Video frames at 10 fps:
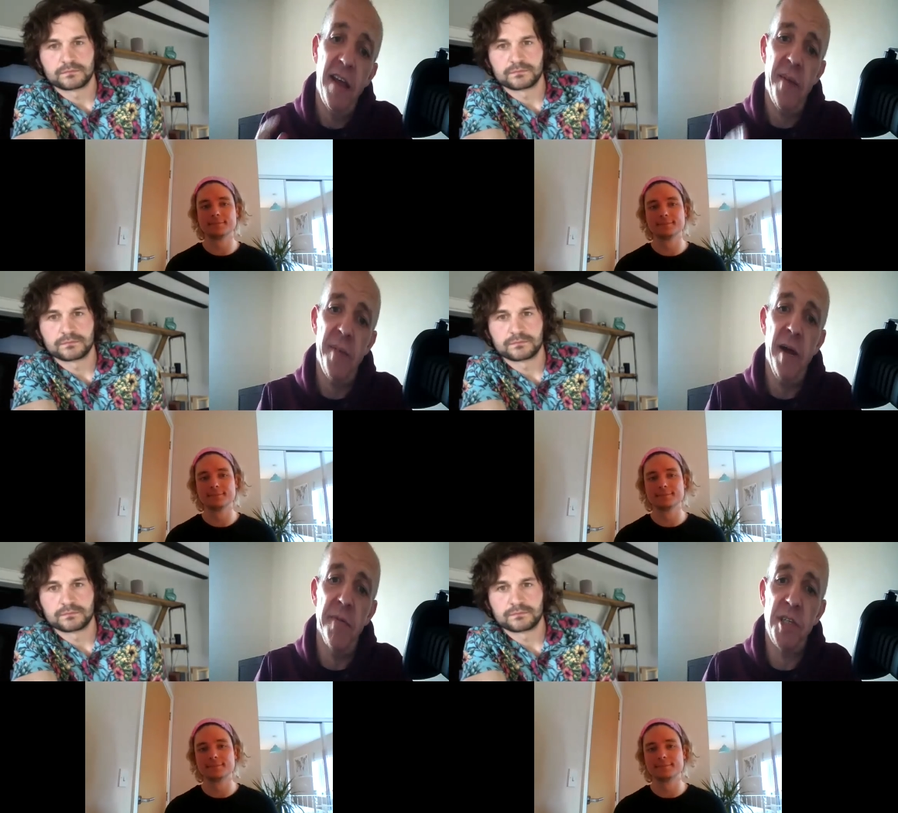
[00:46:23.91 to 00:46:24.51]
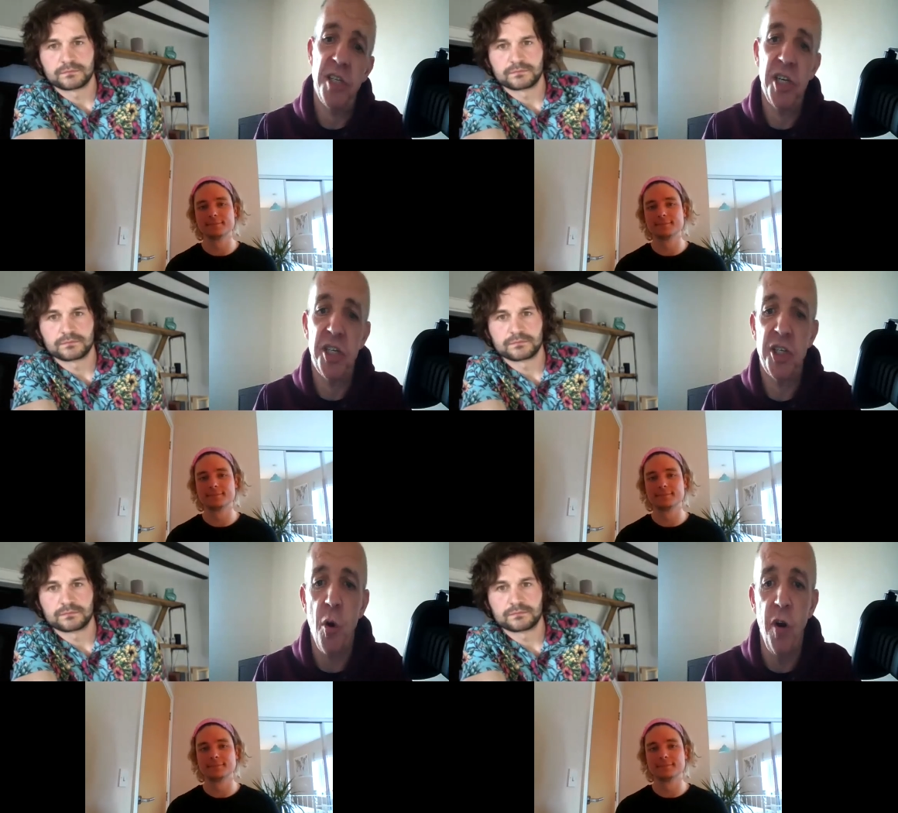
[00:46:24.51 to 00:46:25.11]
Speaker 1: coming up just
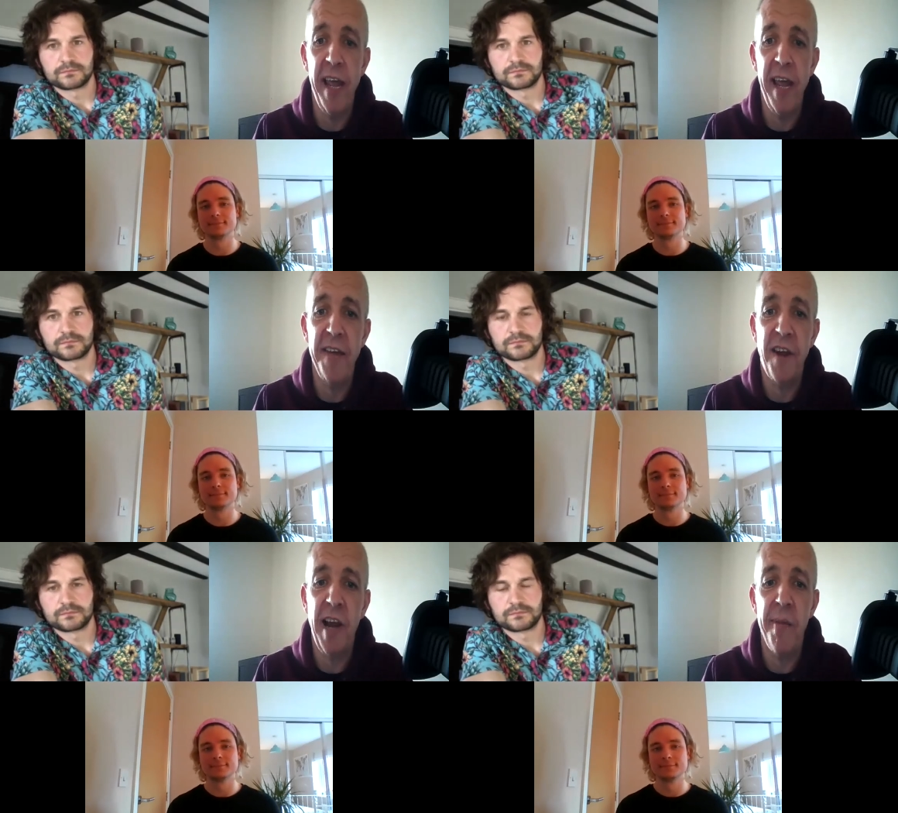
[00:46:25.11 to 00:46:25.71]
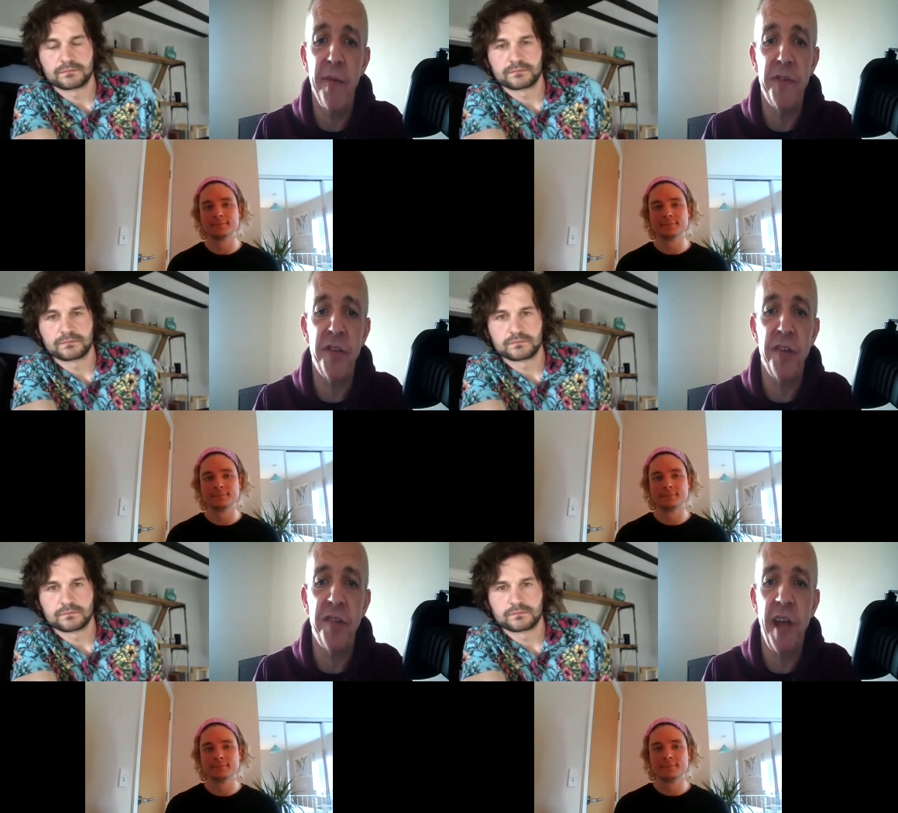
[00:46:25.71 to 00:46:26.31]
shortly is a clip of the
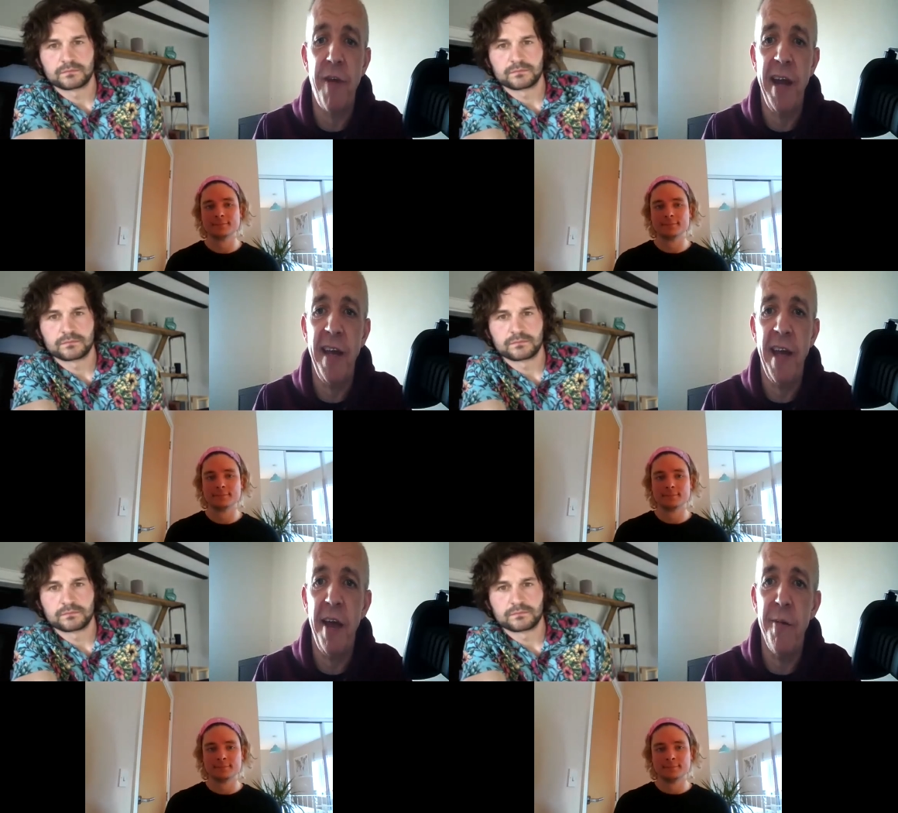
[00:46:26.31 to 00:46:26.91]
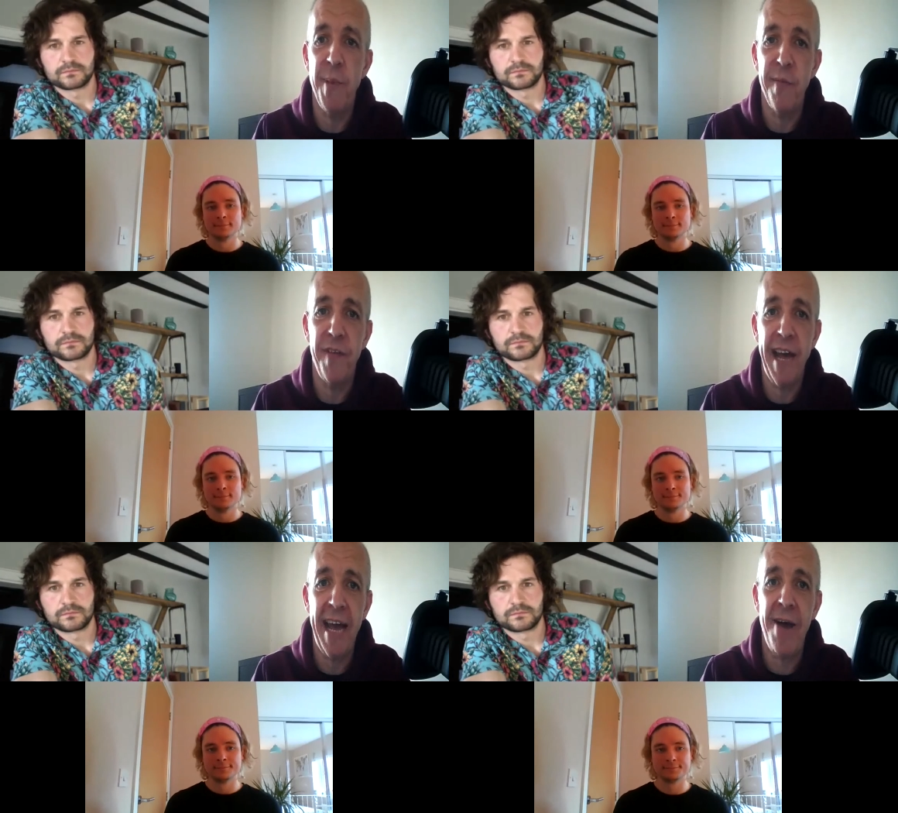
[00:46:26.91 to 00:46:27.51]
Sunset Radio. But
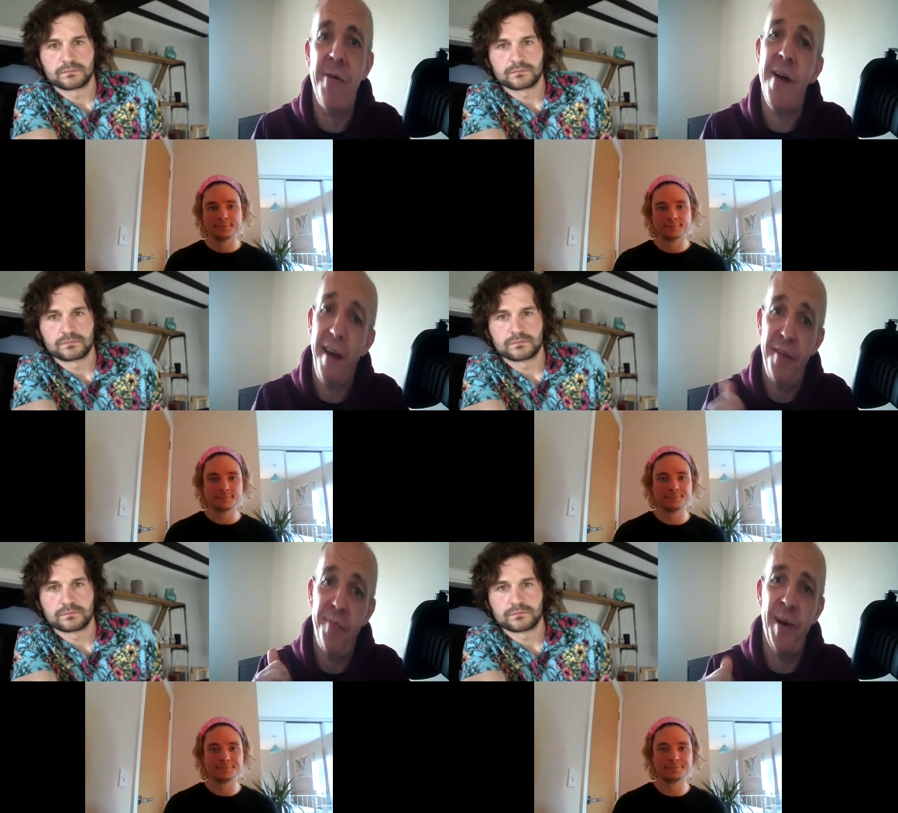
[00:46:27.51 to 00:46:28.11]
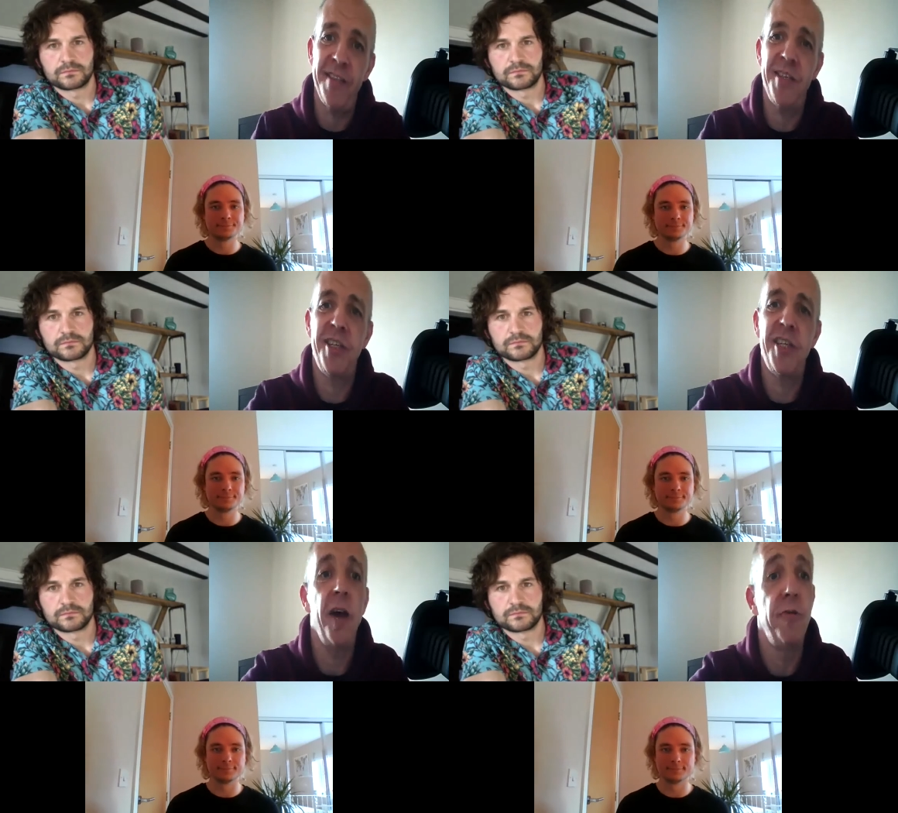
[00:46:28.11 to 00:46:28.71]
for now, it's back to the
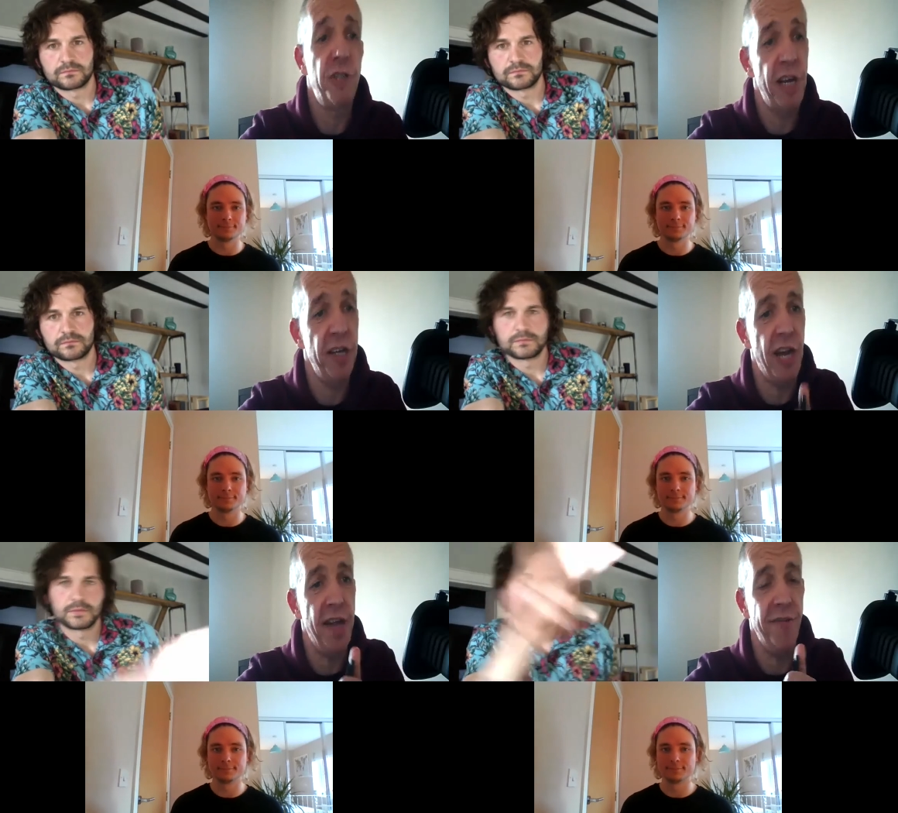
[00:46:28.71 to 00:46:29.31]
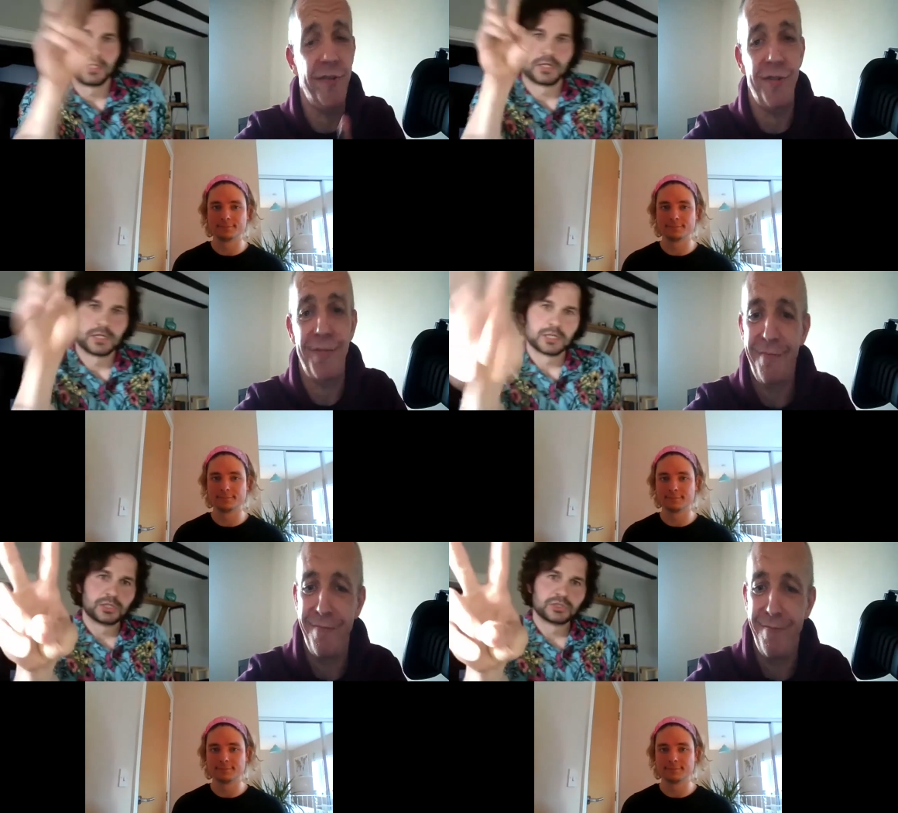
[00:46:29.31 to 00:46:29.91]
show. Cheers, gents.
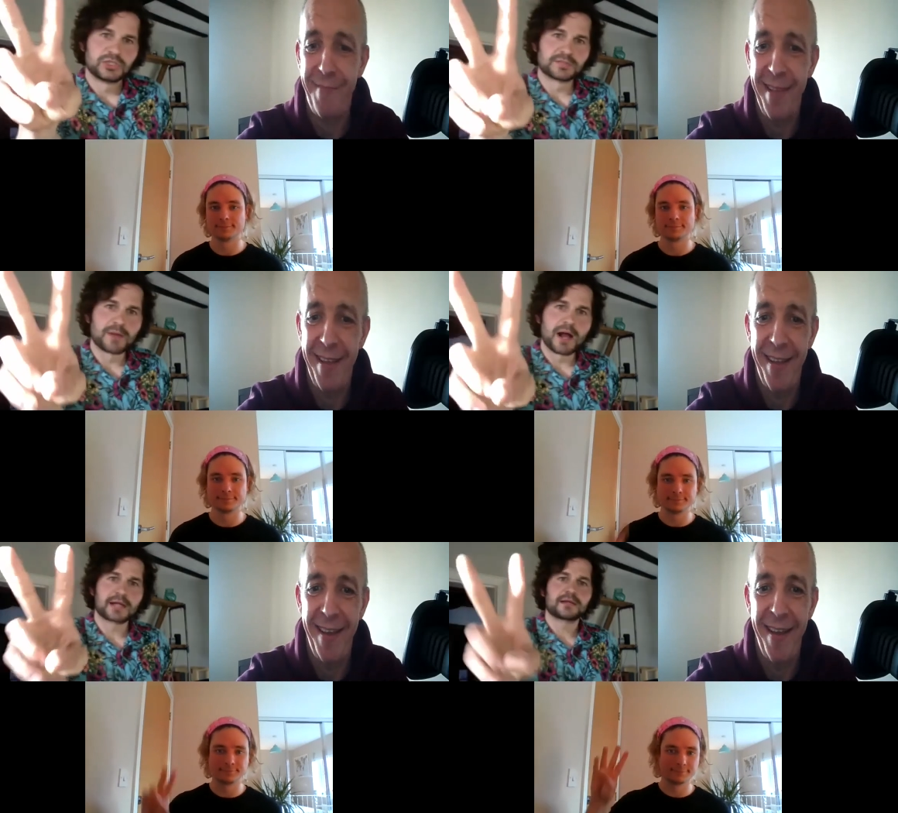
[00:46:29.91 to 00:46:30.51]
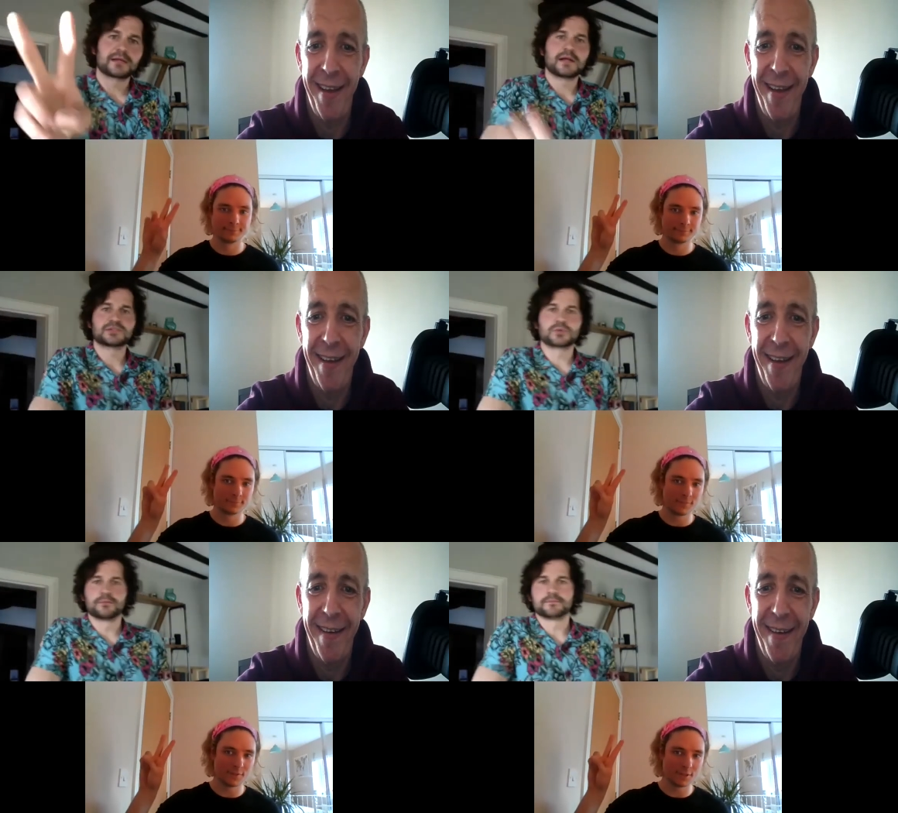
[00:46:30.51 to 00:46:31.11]
Good,
Speaker 2: Mark. Nice
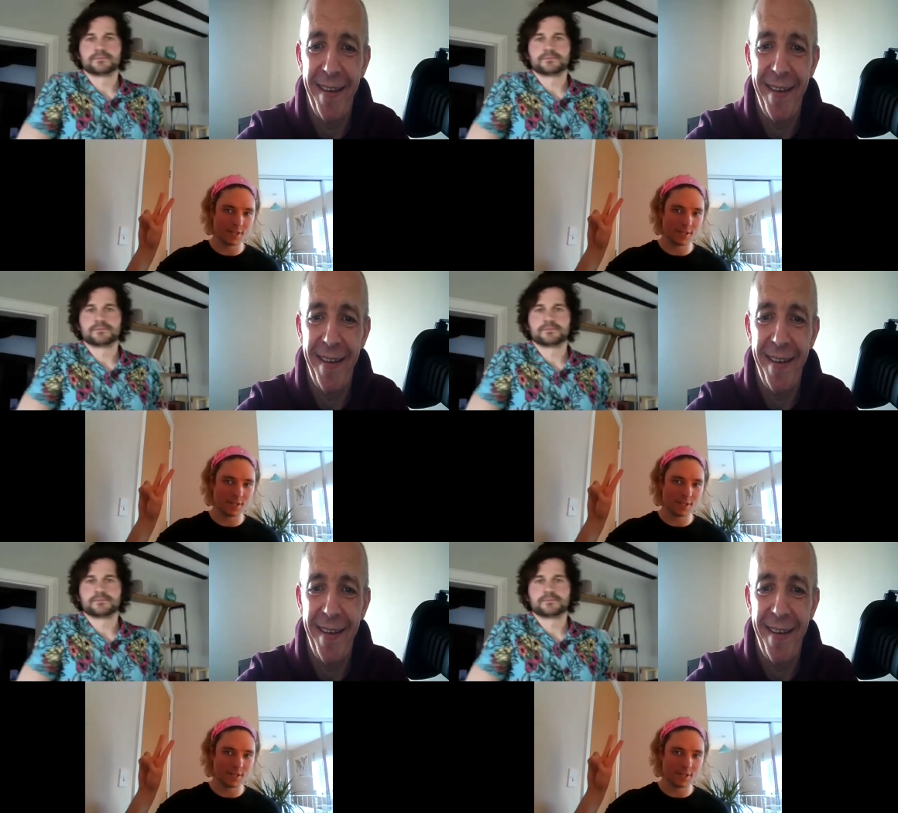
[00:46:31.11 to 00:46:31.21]
one.